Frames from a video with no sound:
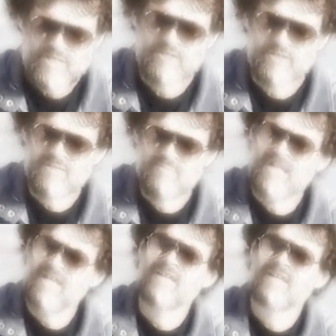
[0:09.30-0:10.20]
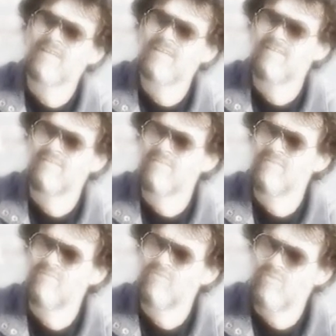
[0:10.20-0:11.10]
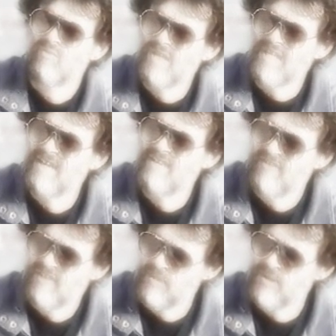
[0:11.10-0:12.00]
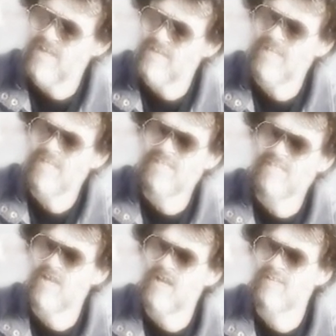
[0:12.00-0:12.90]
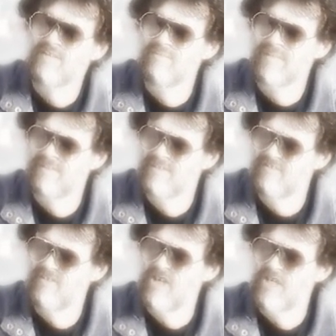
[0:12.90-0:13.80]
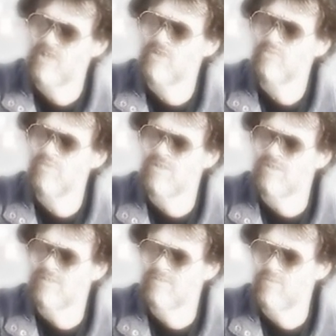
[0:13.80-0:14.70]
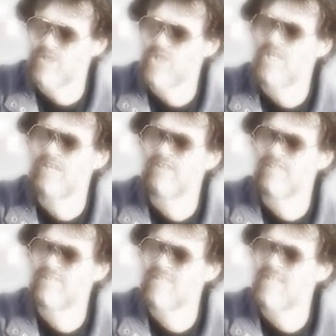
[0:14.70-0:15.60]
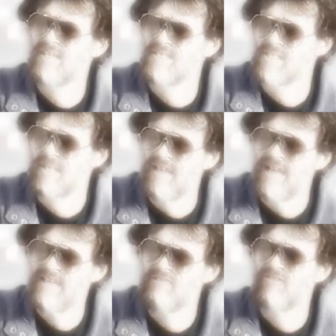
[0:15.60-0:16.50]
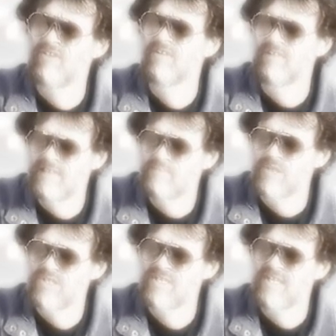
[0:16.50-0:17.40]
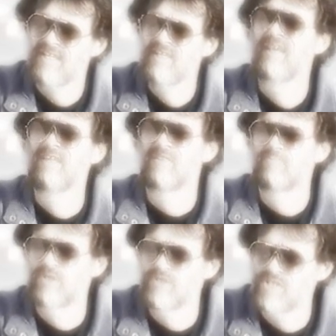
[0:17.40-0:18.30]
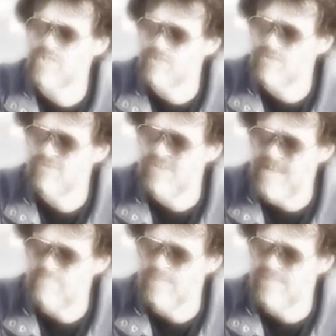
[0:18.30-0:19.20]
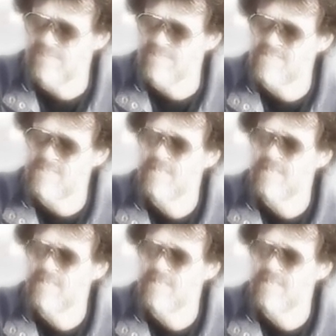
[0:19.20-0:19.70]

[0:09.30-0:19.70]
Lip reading: Here in America, we have a primary document of our union which guarantees life, liberty, and the pursuit of happiness.